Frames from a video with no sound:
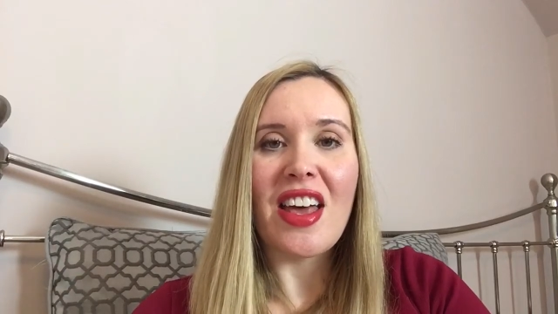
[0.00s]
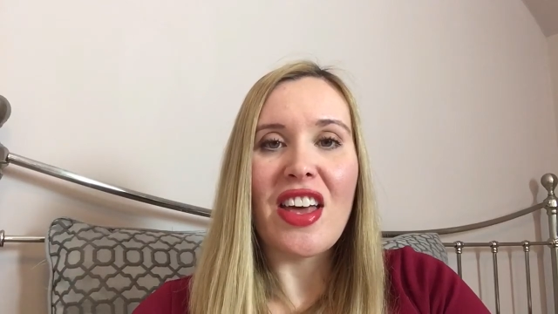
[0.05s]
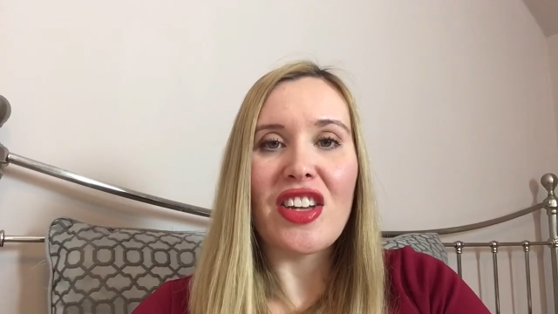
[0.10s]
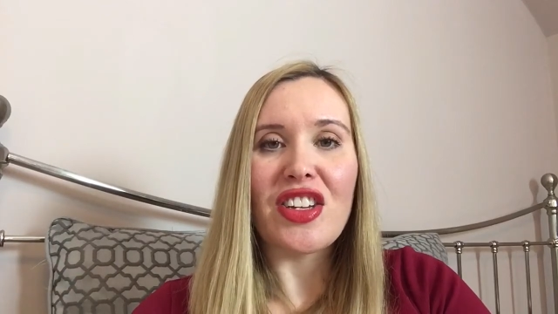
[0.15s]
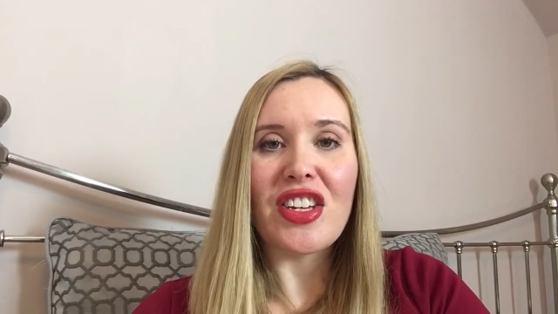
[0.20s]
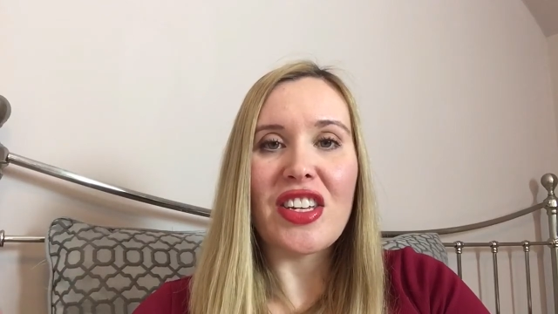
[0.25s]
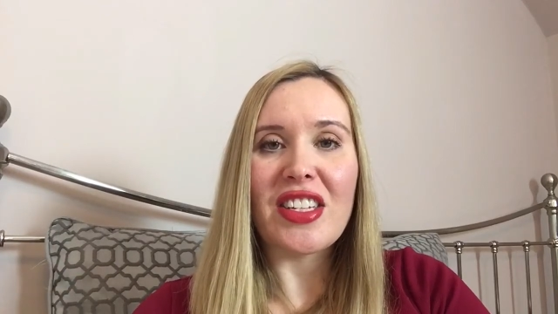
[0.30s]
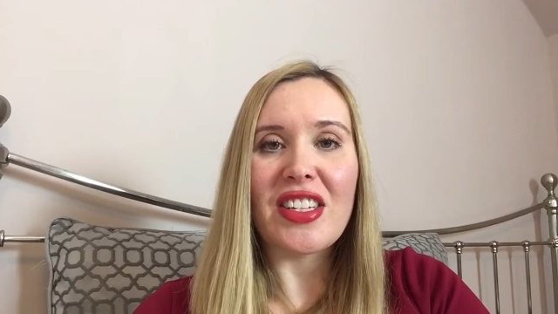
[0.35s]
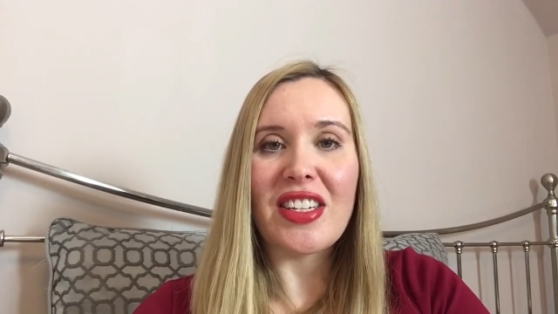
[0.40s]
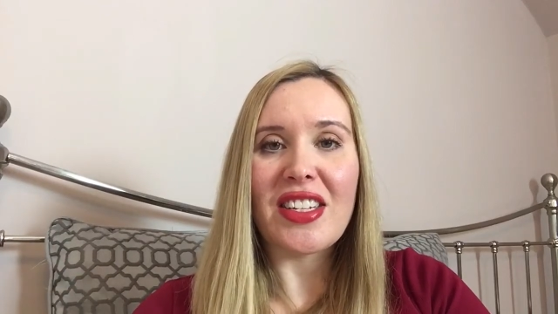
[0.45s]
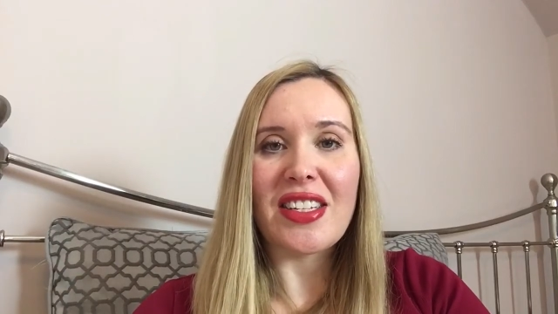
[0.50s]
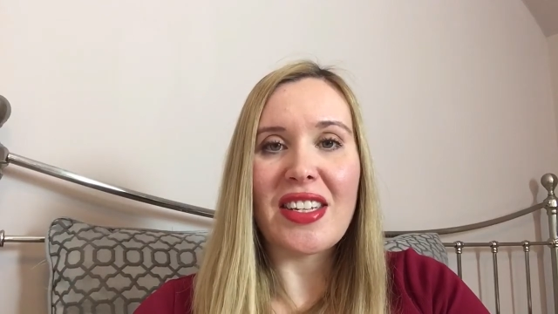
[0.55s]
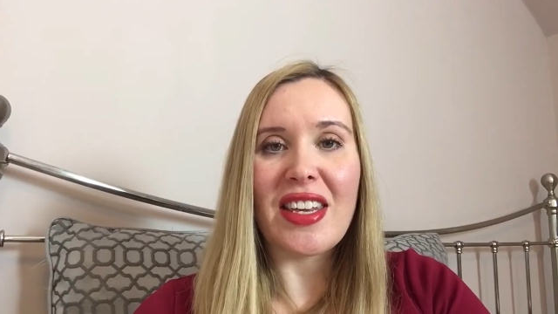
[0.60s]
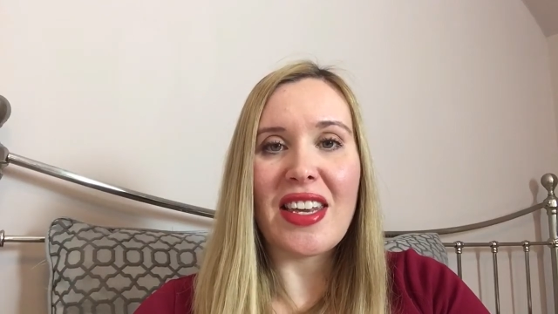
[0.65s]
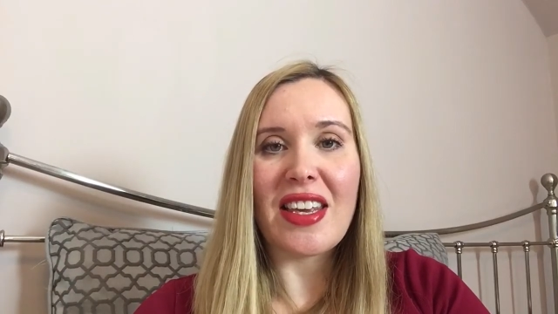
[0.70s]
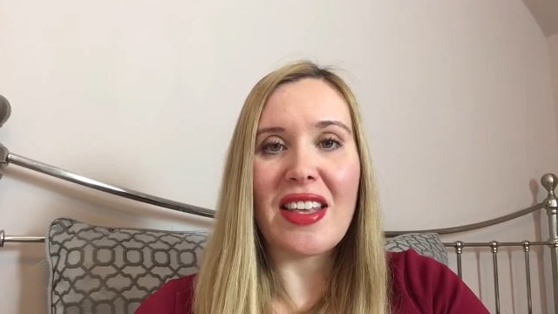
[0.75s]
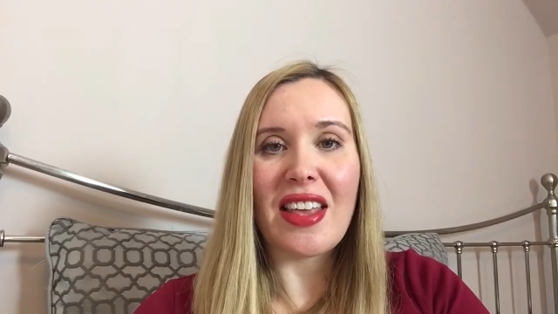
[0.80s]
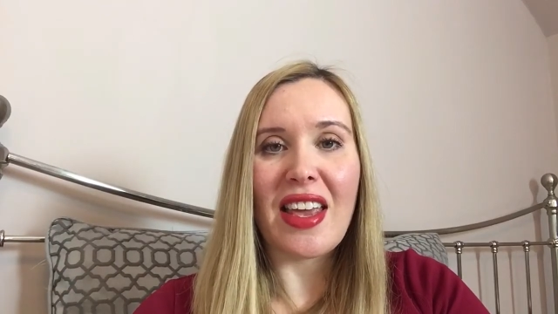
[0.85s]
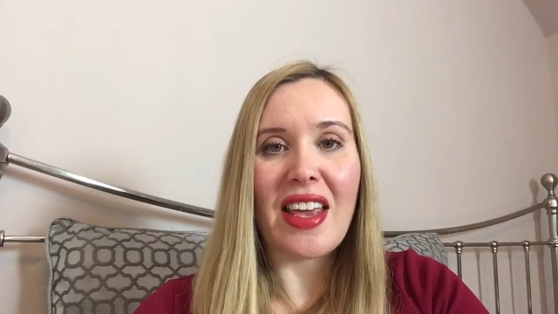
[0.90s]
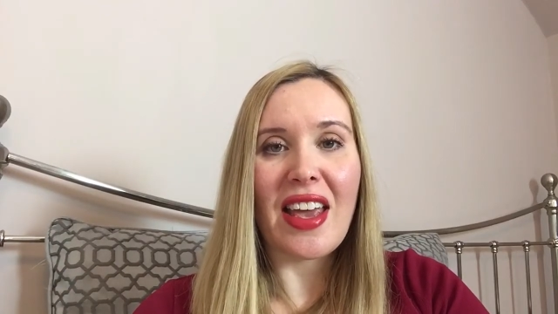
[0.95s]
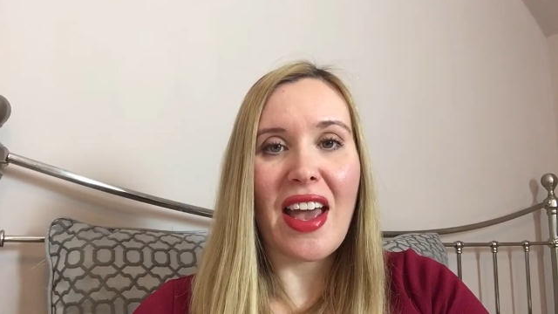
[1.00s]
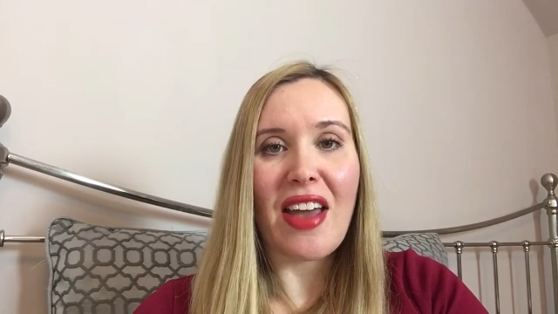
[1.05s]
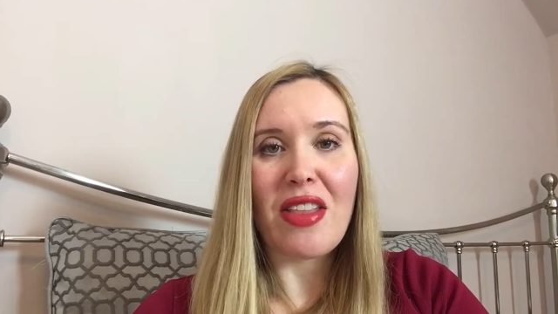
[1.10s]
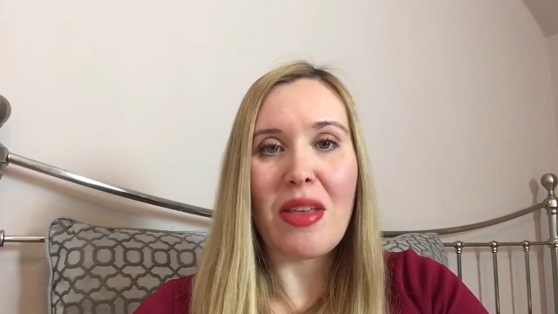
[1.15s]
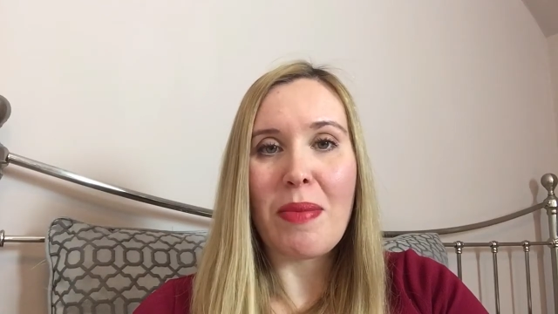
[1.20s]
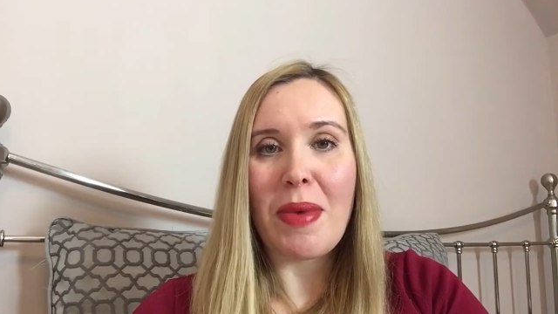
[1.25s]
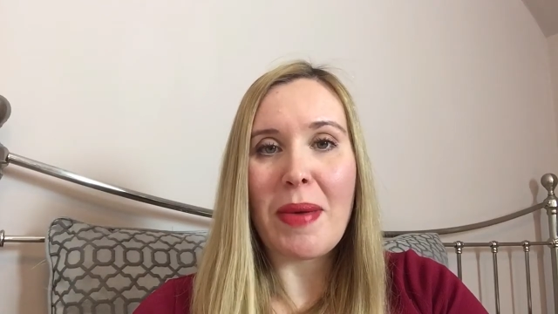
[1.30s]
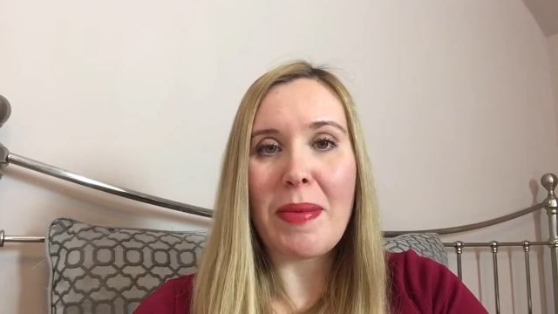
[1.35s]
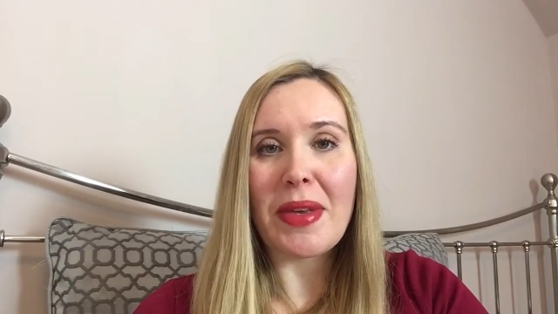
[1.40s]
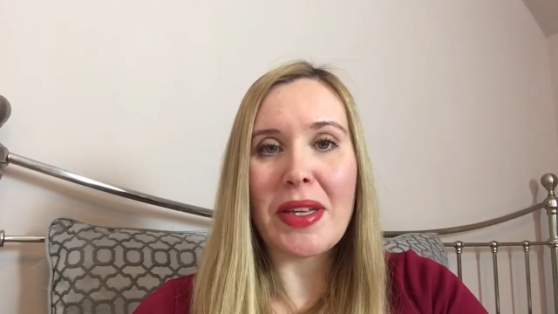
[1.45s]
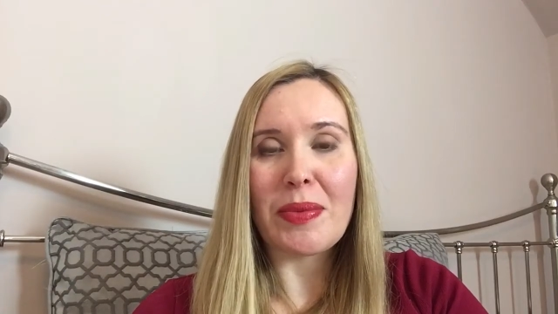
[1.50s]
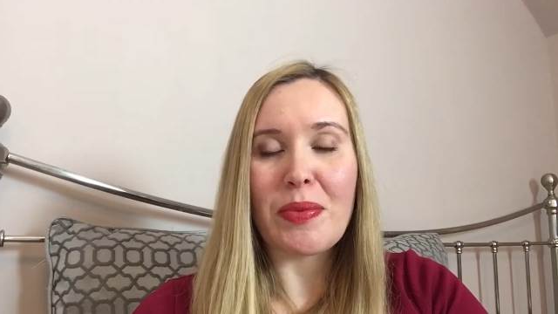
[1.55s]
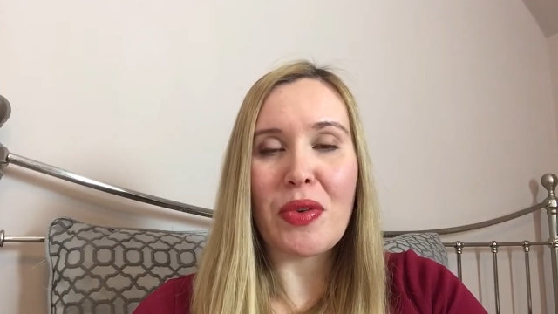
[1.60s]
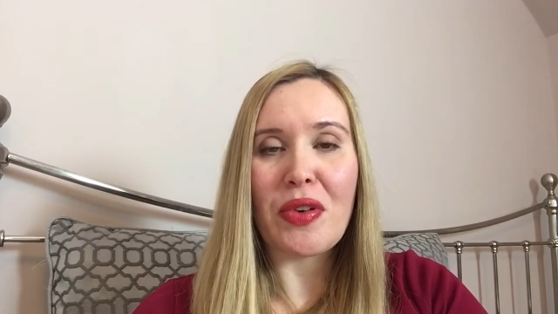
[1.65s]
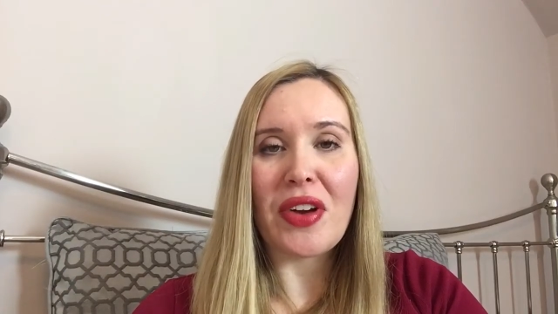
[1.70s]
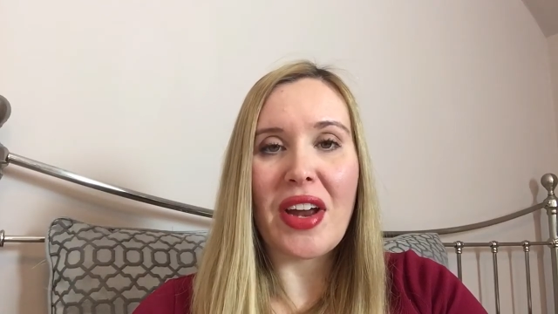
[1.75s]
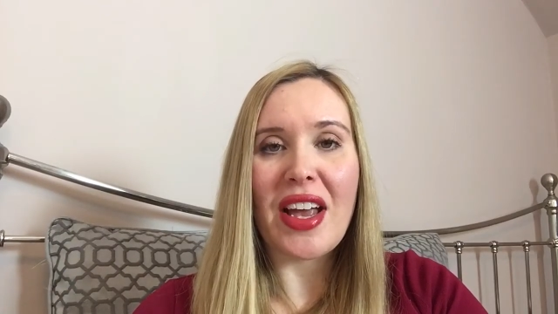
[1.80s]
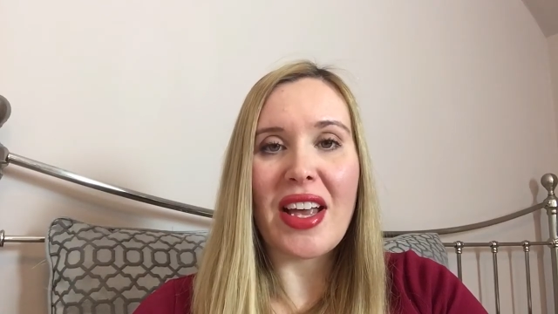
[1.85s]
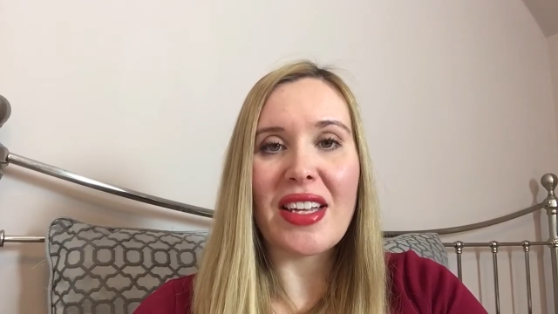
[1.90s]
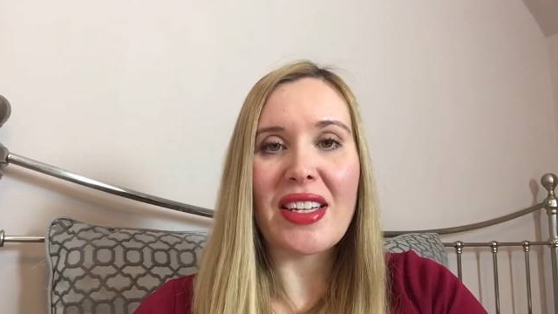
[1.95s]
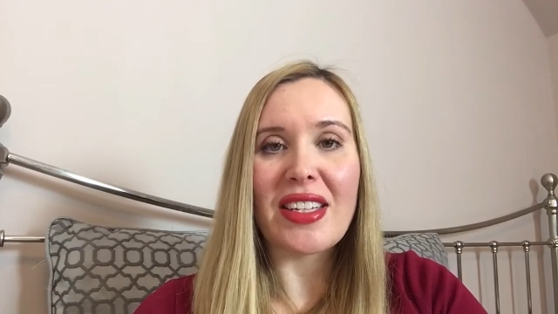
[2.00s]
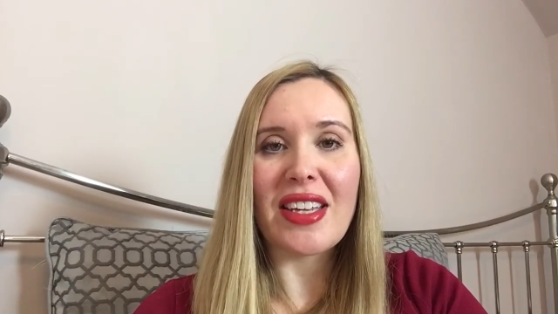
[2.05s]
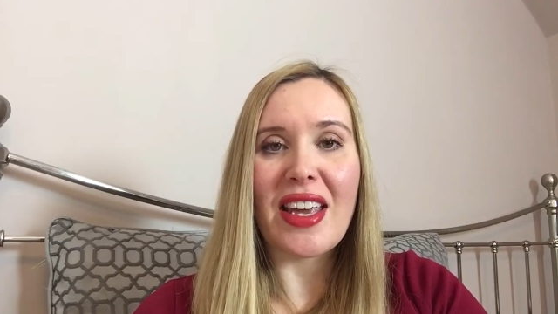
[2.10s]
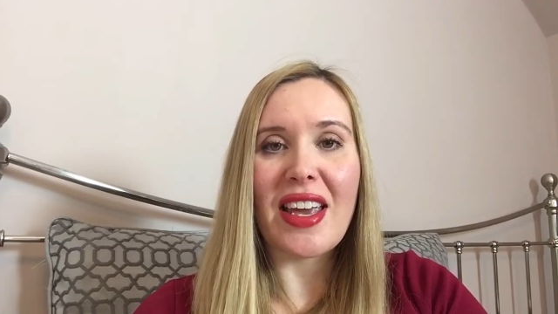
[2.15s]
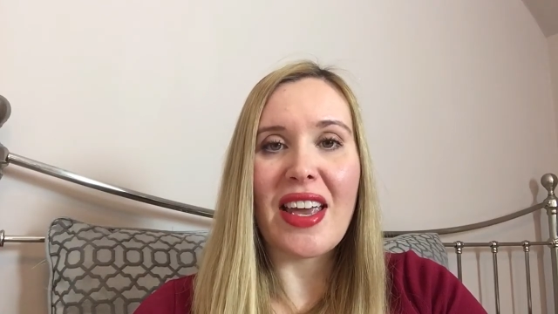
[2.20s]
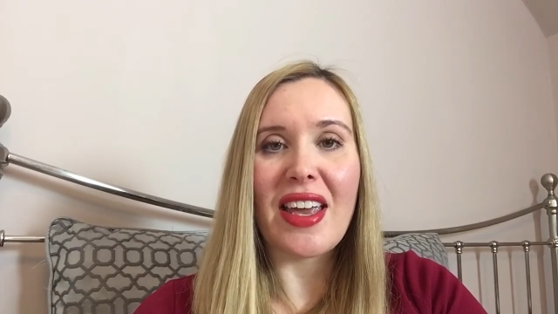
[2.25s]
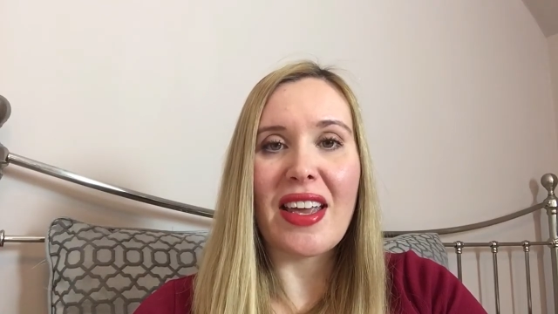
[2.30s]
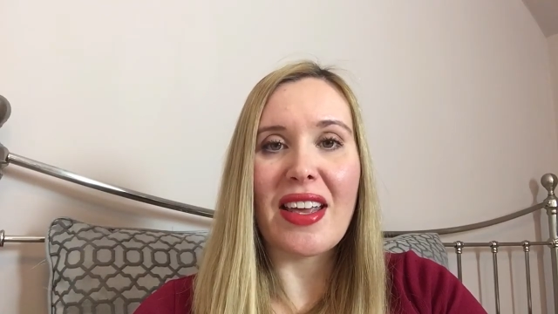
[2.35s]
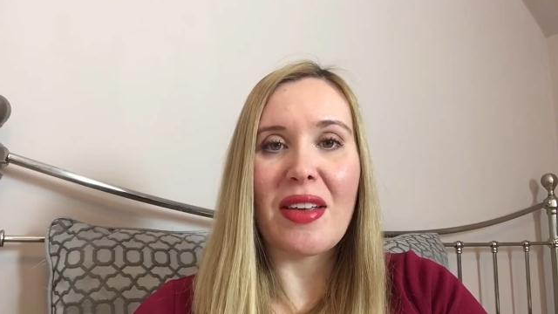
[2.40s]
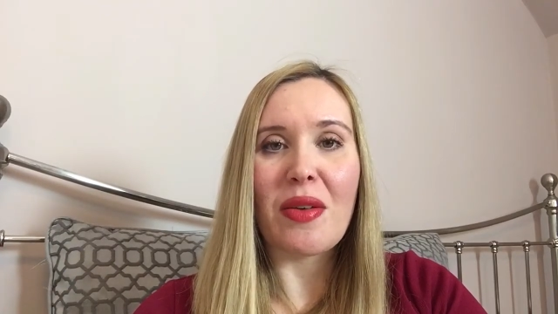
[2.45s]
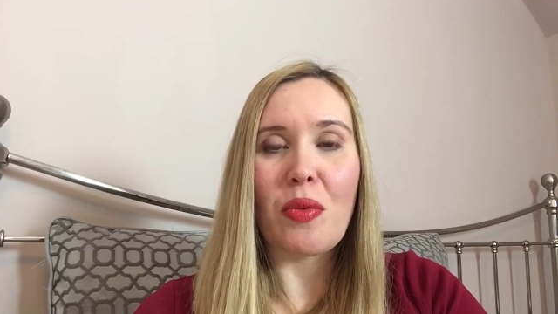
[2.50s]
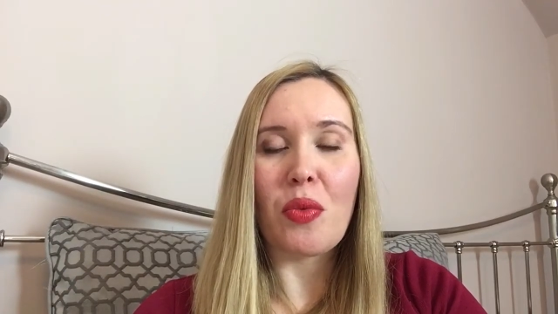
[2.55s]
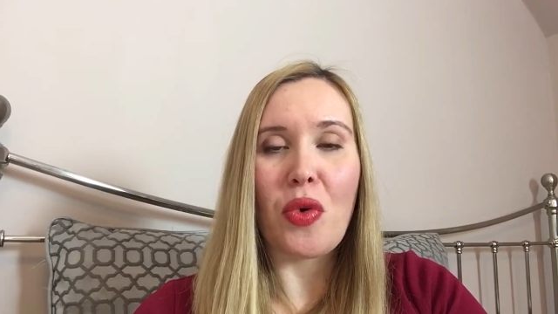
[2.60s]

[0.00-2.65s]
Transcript: just to see like how the baby's progressing,